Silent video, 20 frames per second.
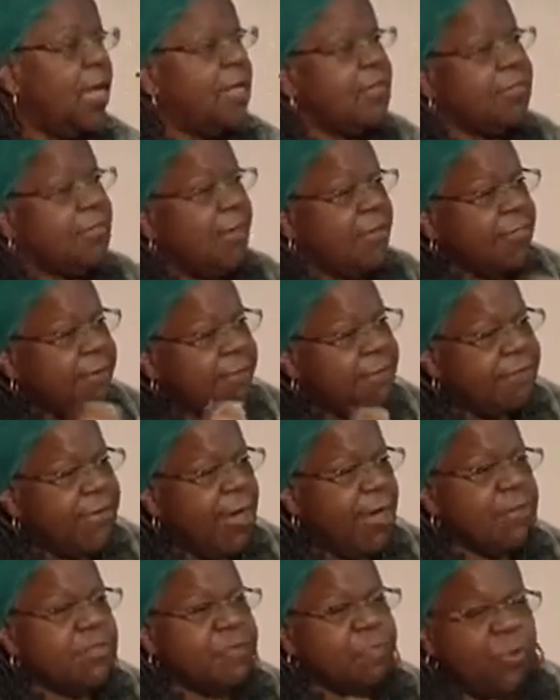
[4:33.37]
So the
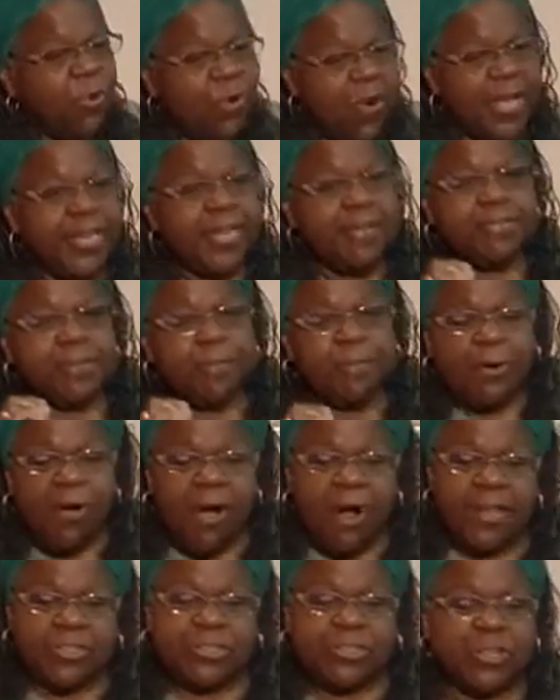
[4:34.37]
first point of
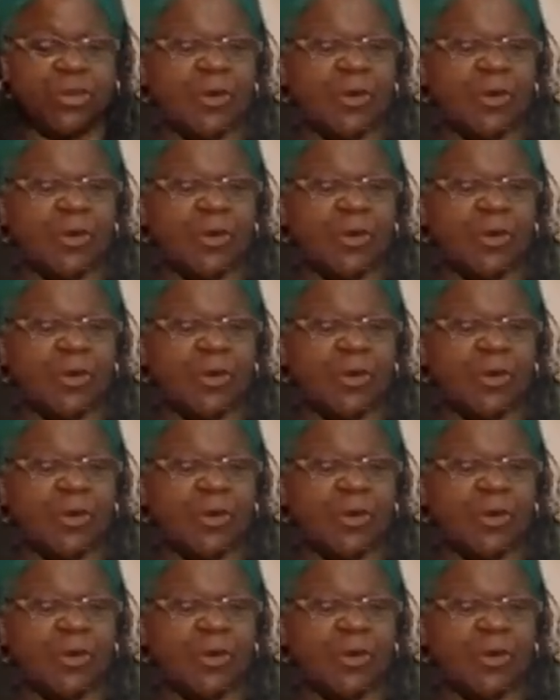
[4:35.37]
departure